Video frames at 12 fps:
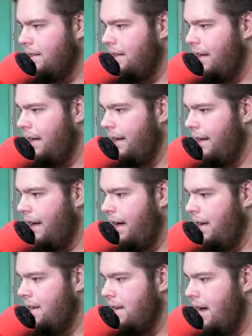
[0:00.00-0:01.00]
Like,
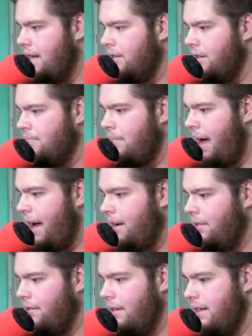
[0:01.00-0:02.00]
I look
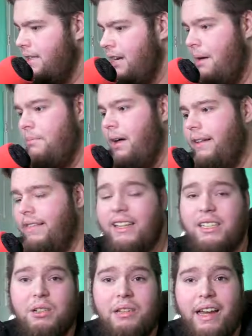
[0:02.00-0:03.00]
back on this and I'm like,
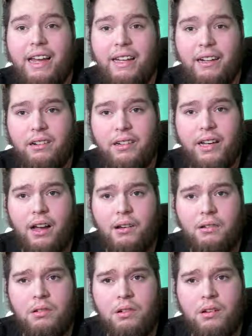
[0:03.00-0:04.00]
that's only a year
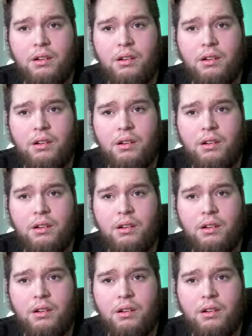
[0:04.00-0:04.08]
ago?